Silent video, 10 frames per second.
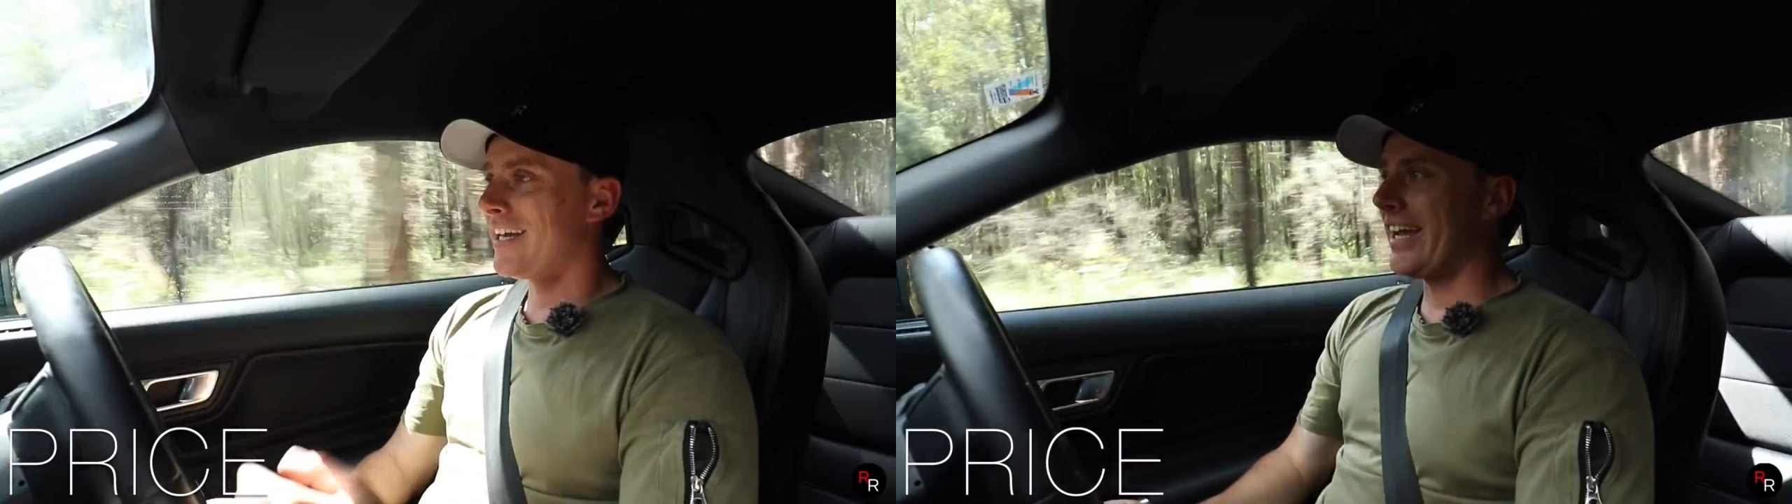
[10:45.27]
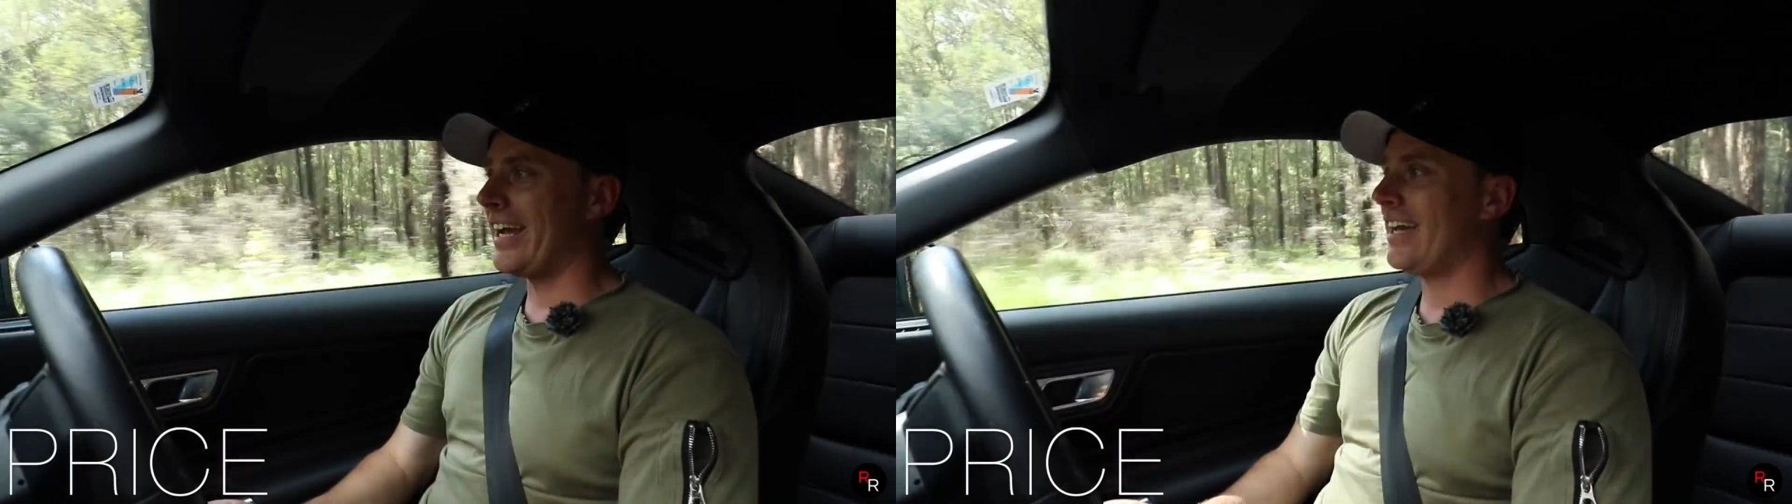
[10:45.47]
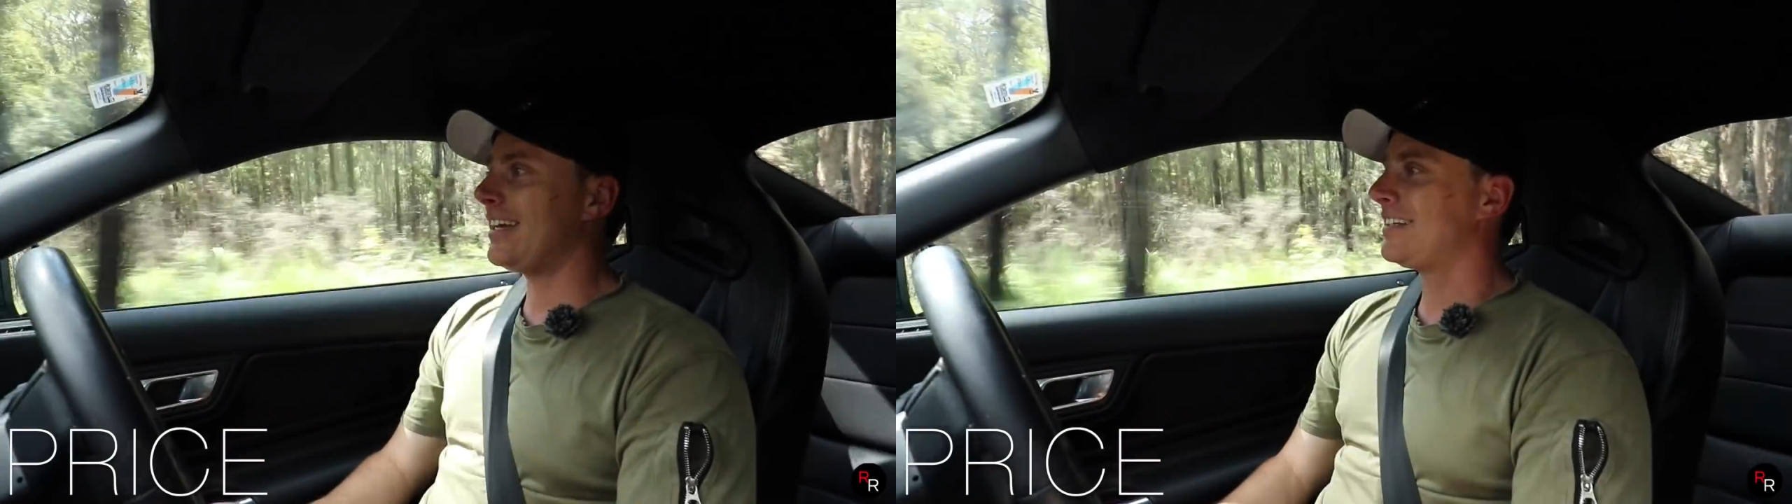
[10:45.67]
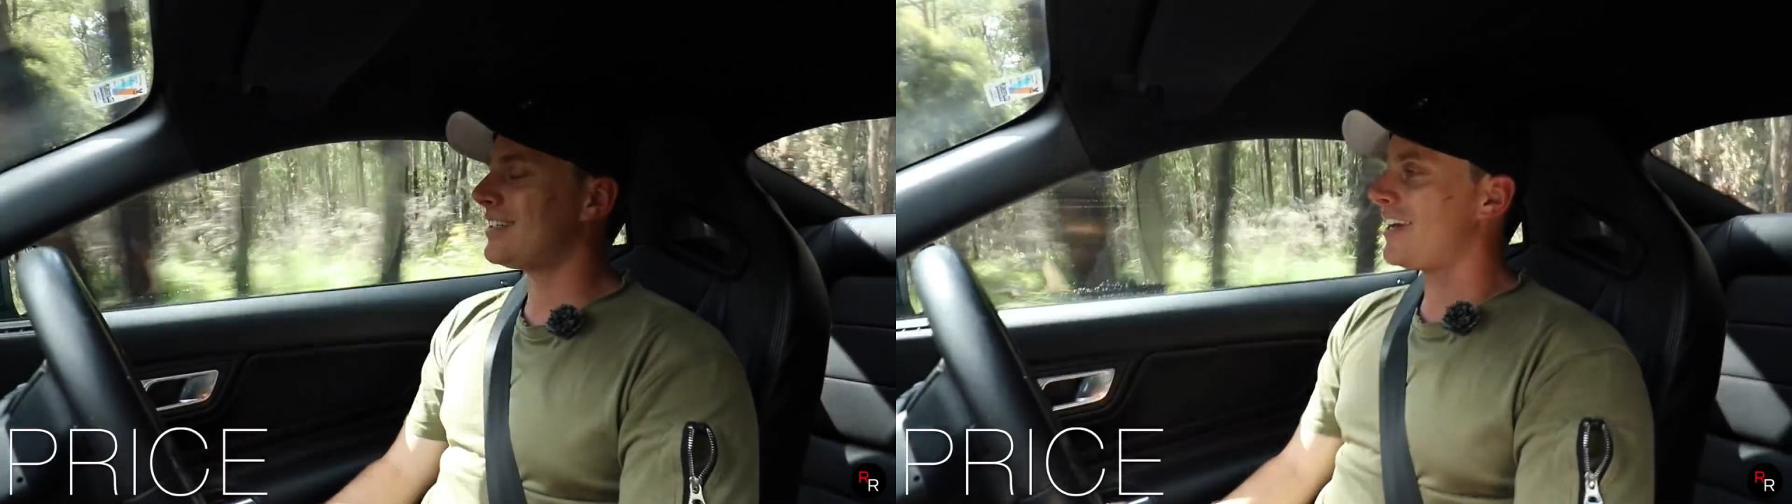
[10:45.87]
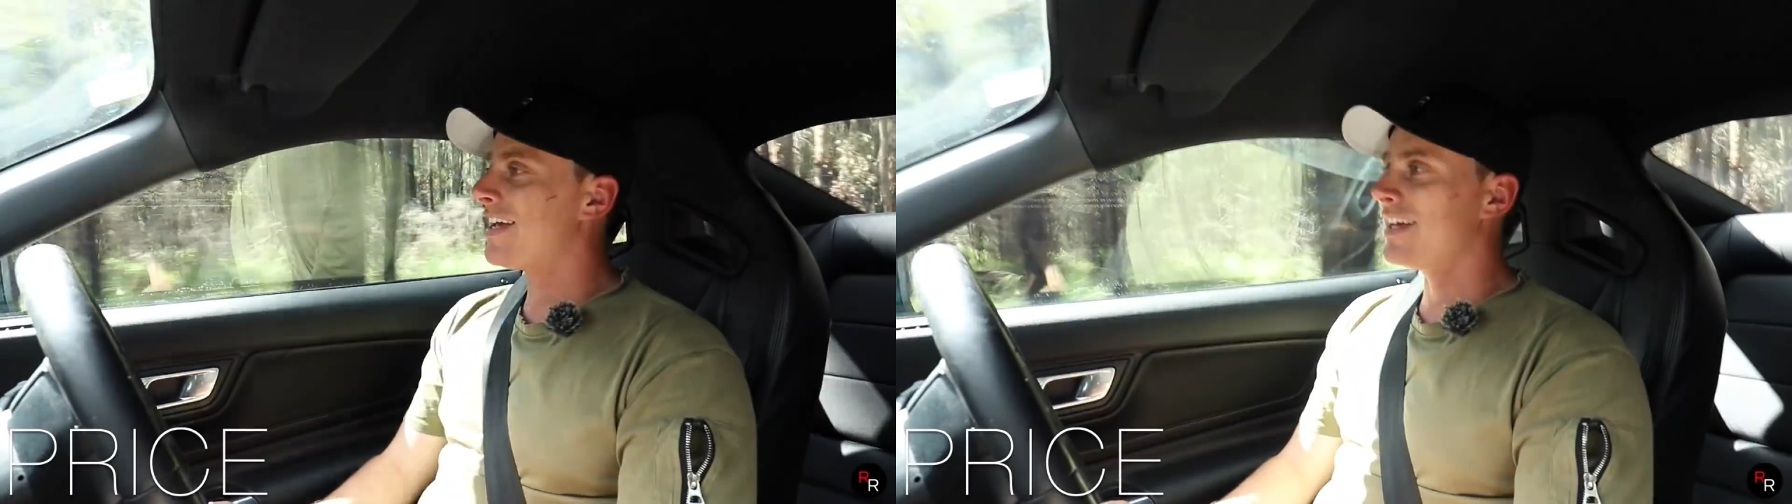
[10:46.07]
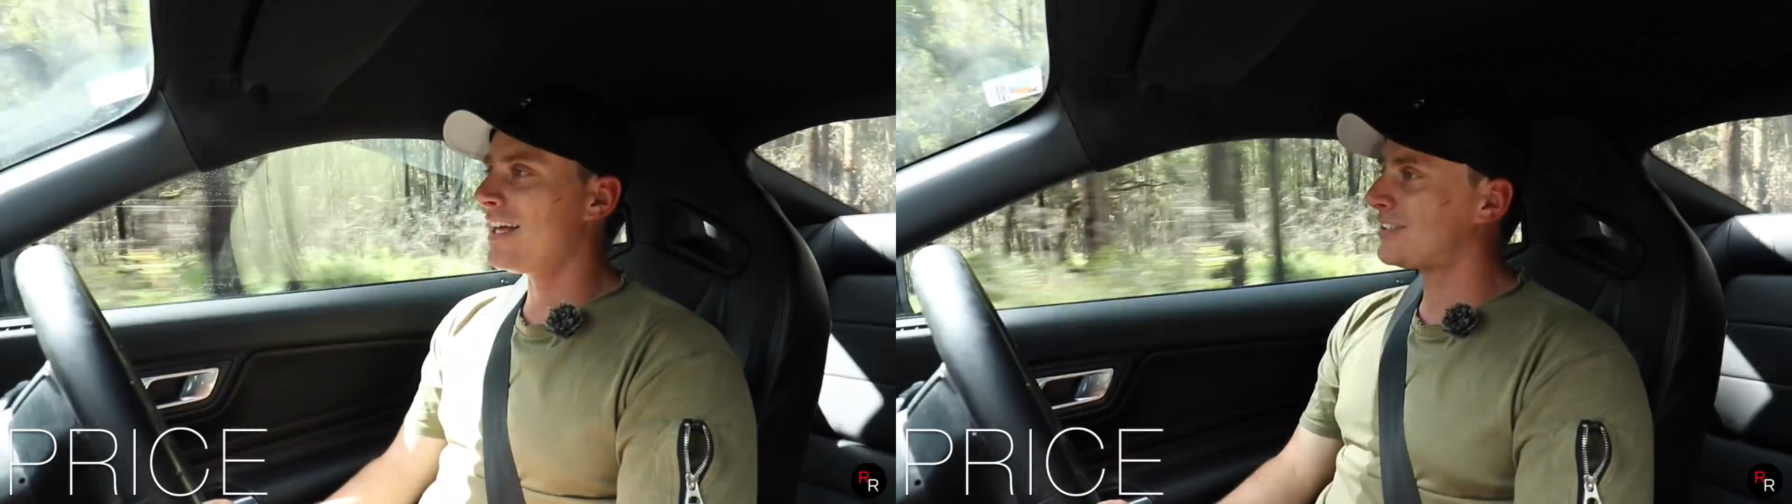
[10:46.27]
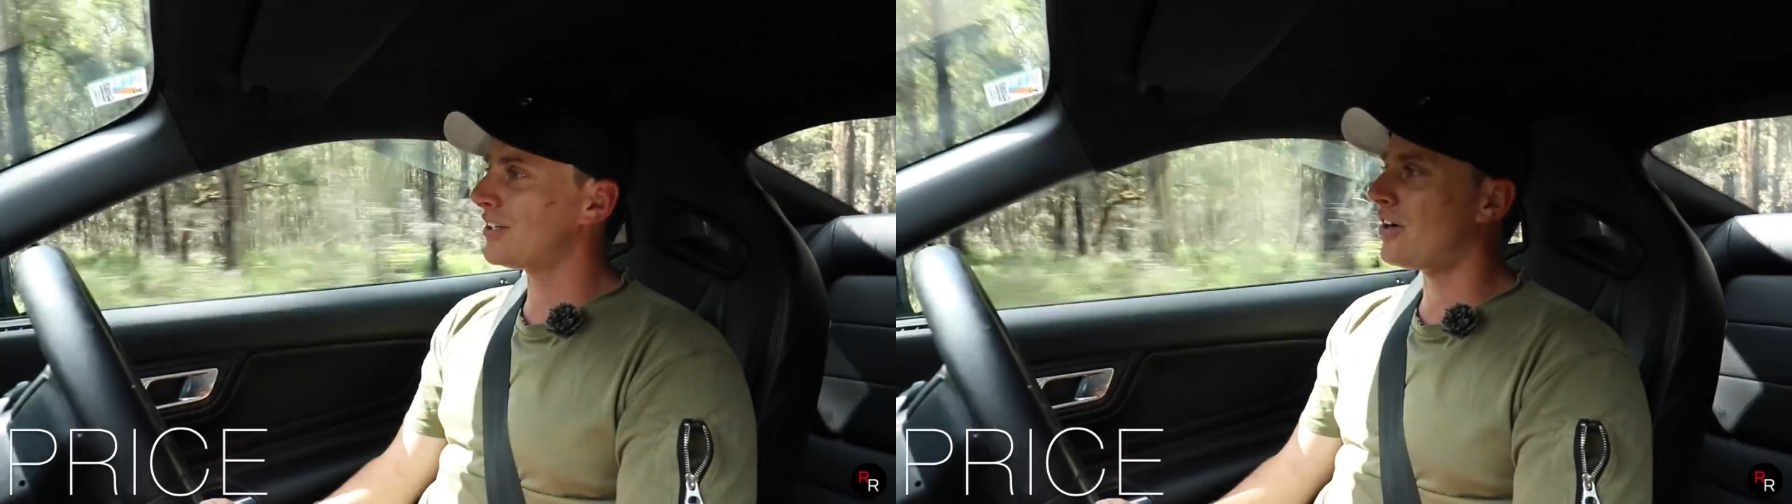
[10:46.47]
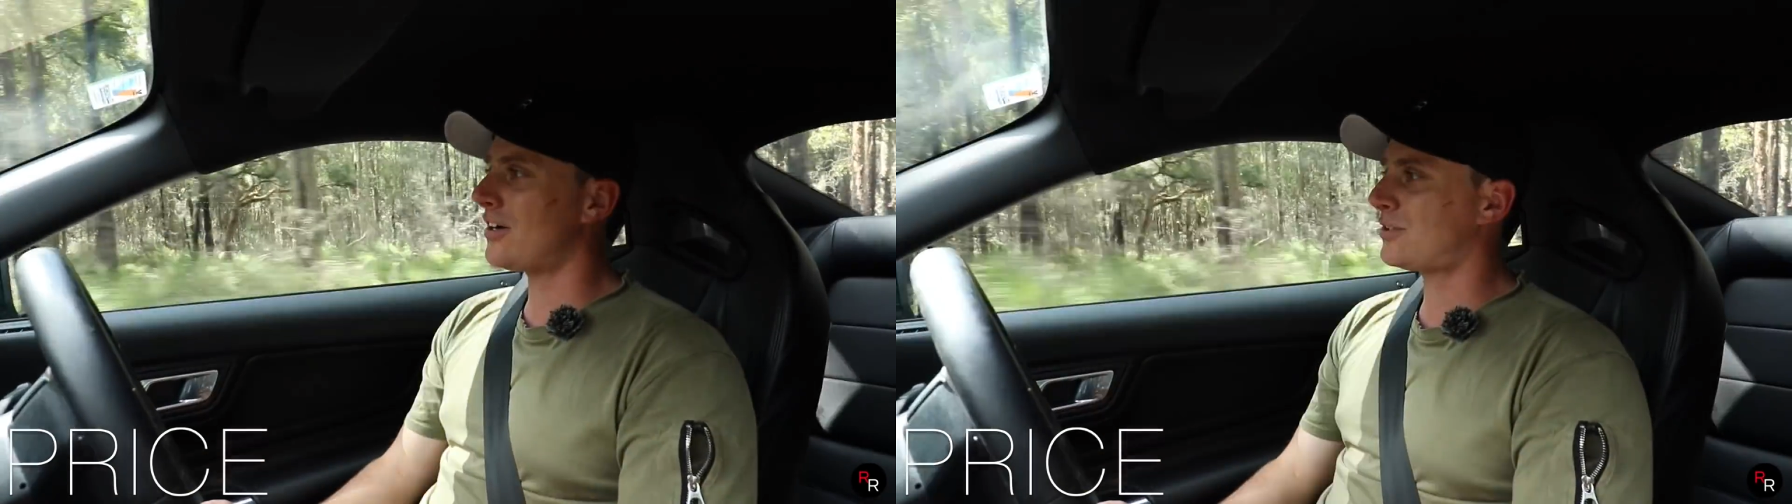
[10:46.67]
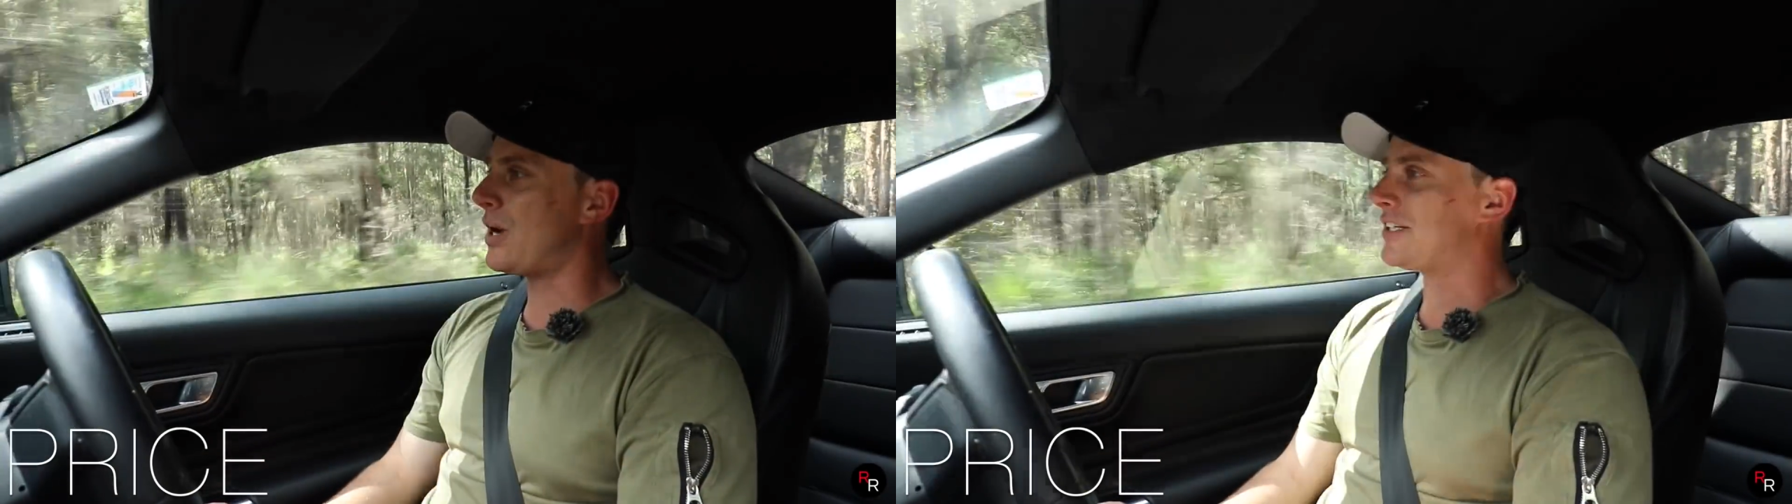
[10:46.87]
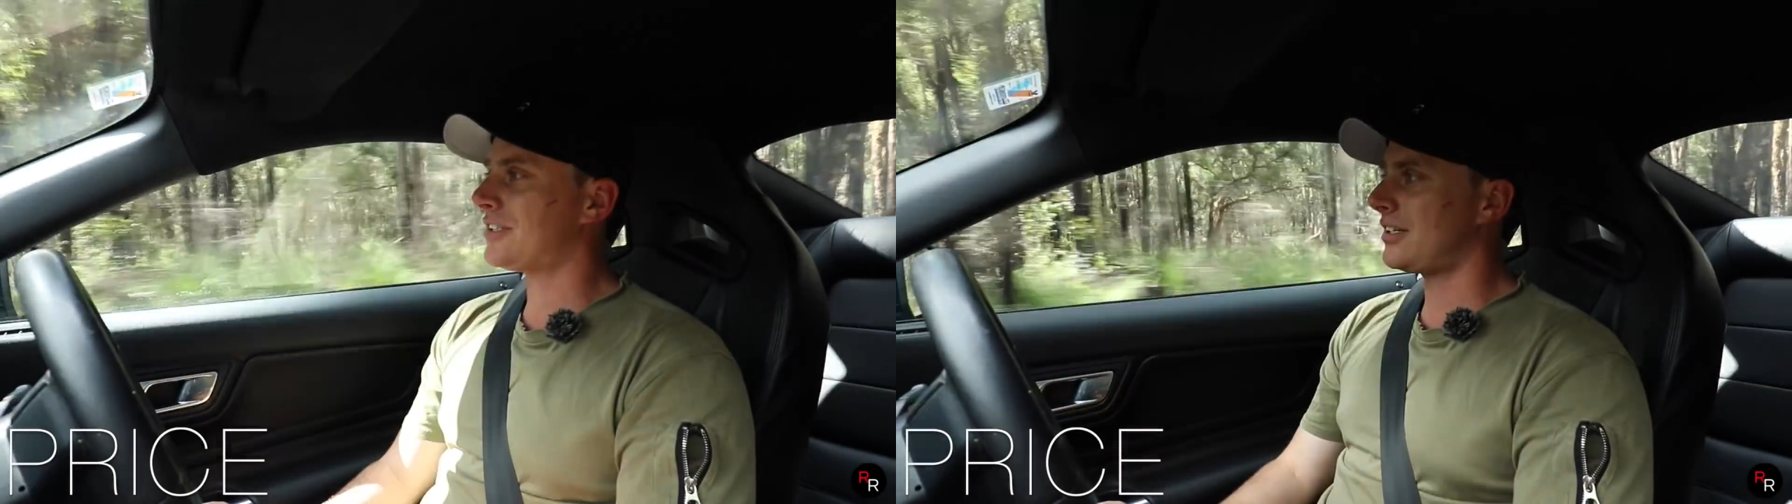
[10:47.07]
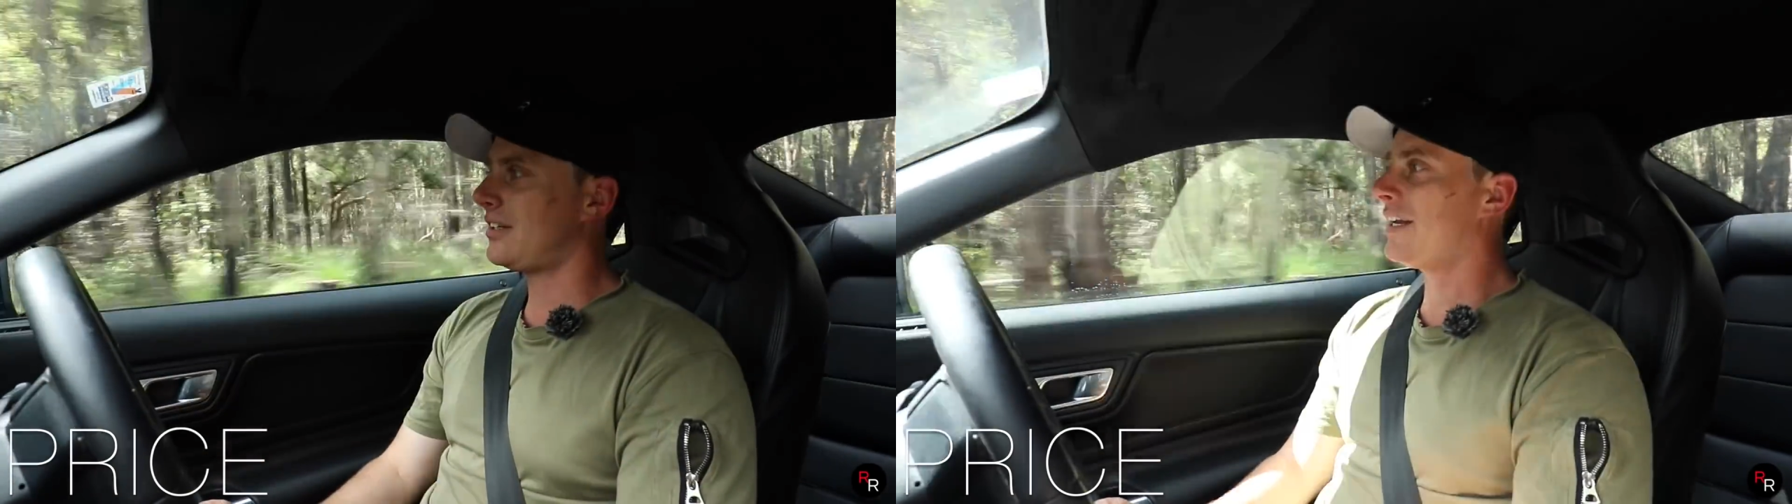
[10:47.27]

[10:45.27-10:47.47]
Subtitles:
yeah, that's a hard question.